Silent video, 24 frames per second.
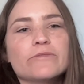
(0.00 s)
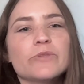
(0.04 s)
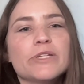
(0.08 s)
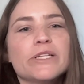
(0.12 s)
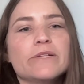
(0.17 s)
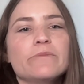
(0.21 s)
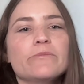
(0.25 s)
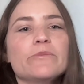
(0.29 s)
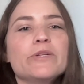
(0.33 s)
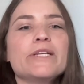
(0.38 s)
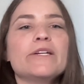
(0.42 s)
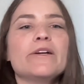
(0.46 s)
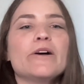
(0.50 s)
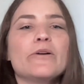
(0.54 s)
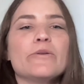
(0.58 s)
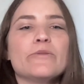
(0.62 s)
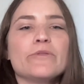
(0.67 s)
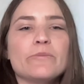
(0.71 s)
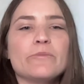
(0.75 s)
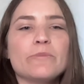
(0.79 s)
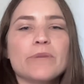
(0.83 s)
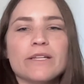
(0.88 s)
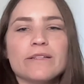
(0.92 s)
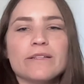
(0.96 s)
We
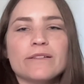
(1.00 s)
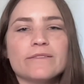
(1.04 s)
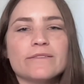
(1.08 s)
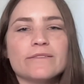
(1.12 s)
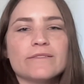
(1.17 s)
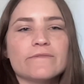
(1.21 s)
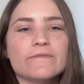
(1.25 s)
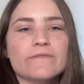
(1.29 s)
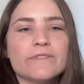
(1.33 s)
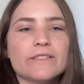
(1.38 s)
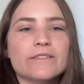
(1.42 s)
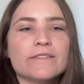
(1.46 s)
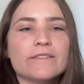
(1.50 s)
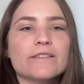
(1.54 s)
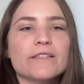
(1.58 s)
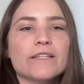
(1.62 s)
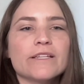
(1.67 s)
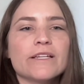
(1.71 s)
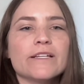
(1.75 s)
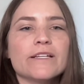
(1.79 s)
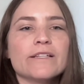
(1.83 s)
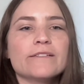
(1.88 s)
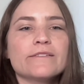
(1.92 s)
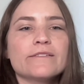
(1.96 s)
own the maintenance of these
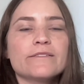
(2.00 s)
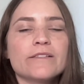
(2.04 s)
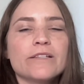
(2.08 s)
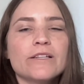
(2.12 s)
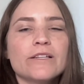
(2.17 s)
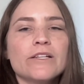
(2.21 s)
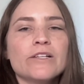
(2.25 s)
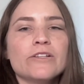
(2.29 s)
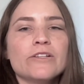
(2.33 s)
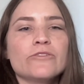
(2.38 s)
things.